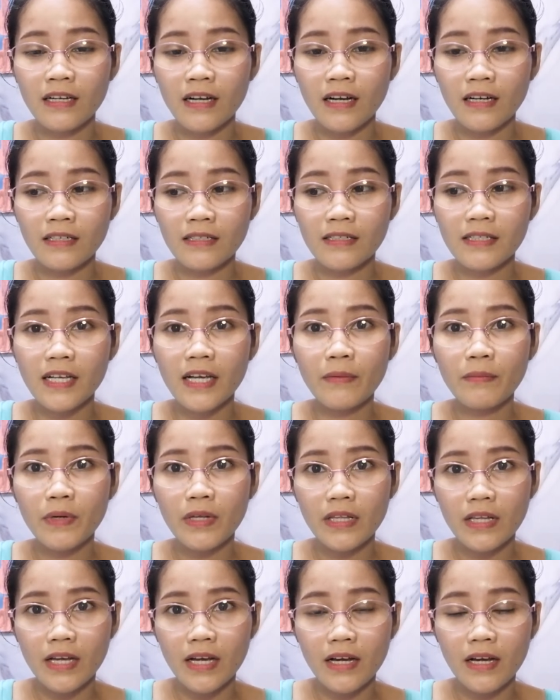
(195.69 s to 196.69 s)
ang
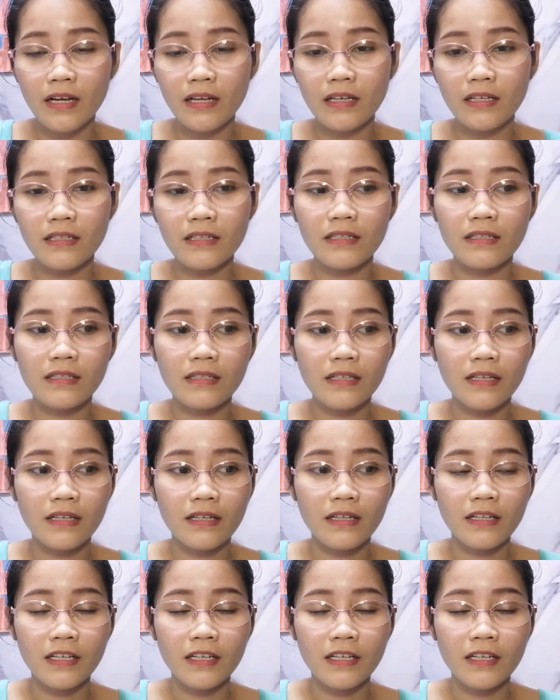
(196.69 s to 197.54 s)
sabi niya is